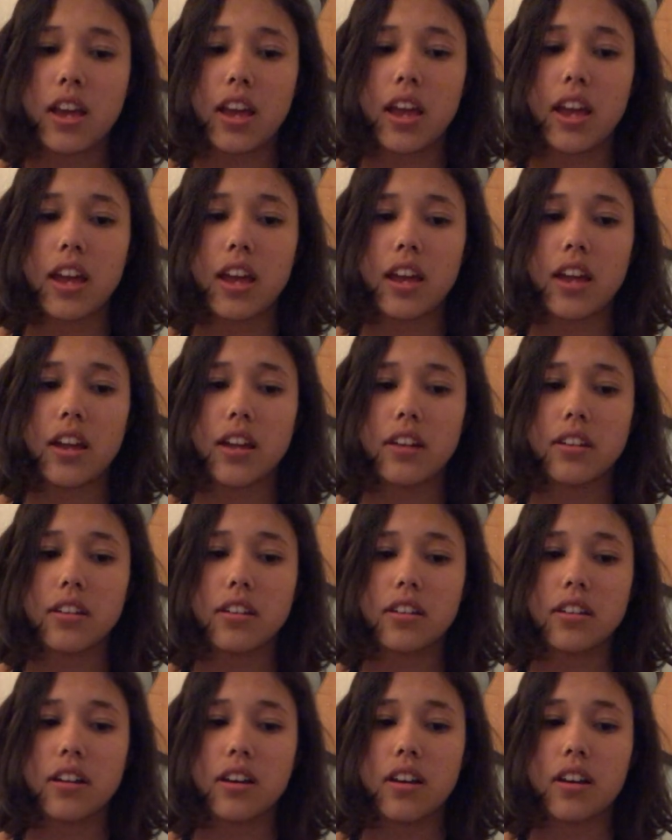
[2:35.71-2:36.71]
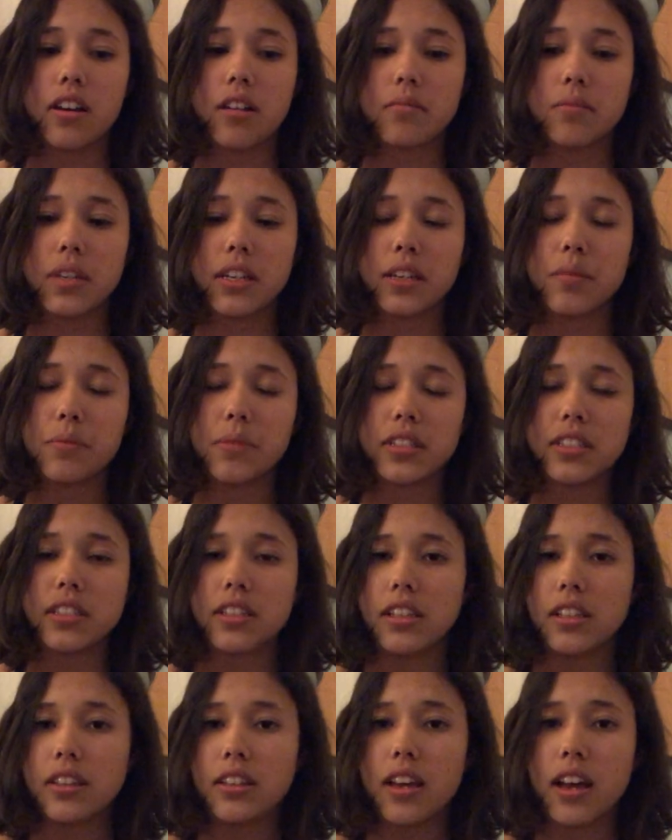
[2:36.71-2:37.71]
And it can be
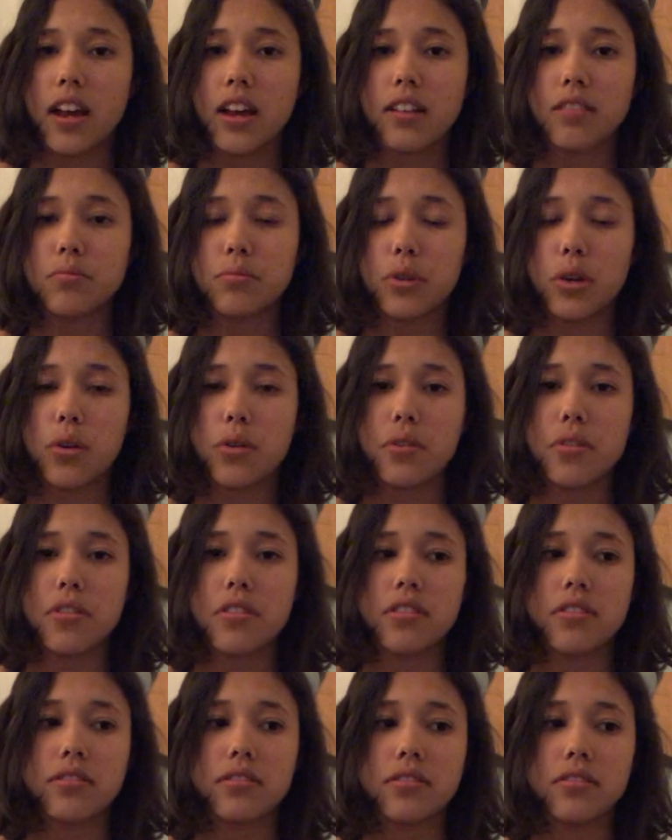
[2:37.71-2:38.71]
seen that both